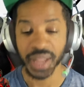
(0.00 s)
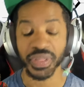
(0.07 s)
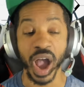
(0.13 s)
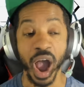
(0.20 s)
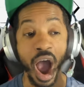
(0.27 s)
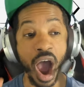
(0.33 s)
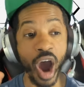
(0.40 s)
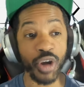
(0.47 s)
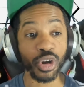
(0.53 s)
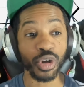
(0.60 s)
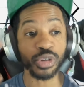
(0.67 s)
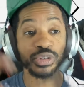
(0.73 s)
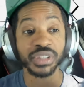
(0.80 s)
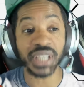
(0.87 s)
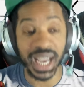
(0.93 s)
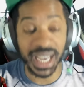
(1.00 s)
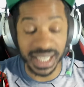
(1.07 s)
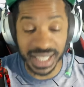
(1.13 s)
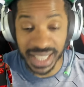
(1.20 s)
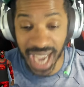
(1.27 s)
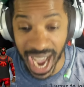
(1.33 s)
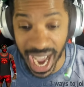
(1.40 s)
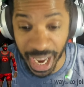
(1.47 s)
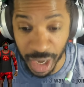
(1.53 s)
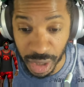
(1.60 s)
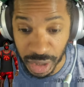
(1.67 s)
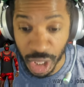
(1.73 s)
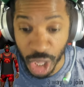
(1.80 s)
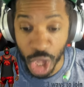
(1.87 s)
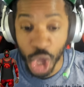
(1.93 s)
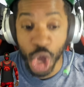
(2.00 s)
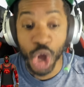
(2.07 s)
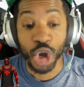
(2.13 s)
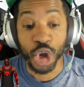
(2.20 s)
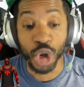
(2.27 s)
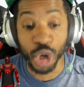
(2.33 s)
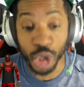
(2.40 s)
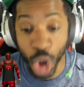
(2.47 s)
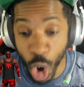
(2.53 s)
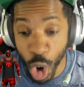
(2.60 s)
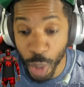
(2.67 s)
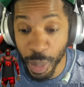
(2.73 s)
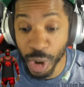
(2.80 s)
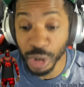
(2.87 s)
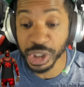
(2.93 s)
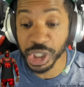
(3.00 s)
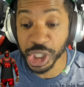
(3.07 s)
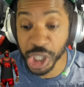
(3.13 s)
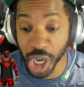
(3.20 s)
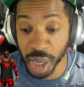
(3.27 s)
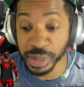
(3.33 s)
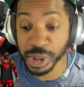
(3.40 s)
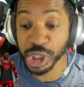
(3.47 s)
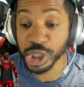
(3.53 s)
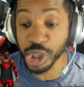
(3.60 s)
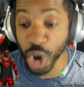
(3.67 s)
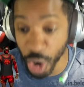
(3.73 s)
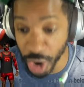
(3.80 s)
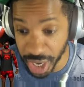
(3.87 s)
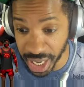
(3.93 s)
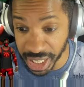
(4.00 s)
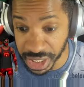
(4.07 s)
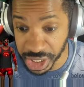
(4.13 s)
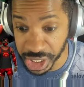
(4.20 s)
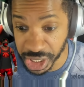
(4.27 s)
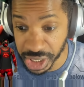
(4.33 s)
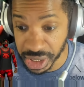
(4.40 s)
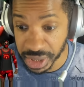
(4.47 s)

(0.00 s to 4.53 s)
The article is titled Global Chip Shortage